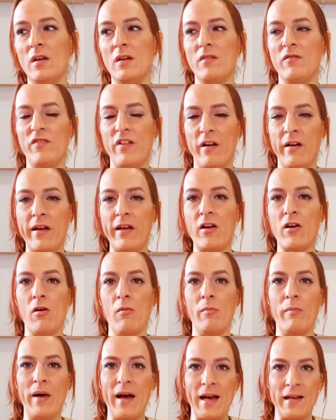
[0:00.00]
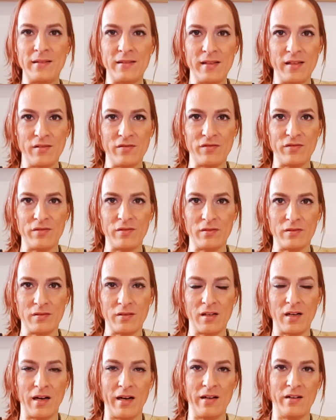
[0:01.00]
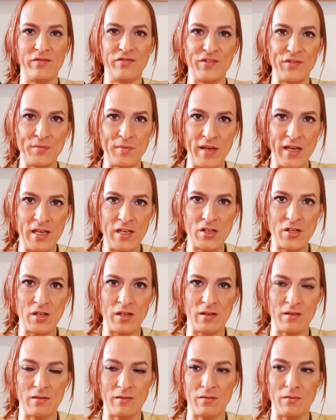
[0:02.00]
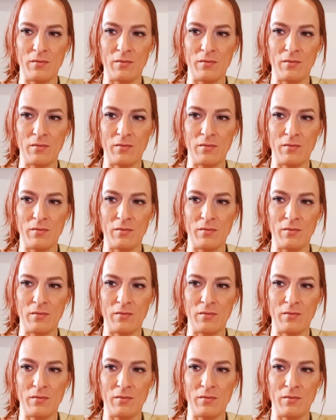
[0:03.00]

Very combative kind of formation.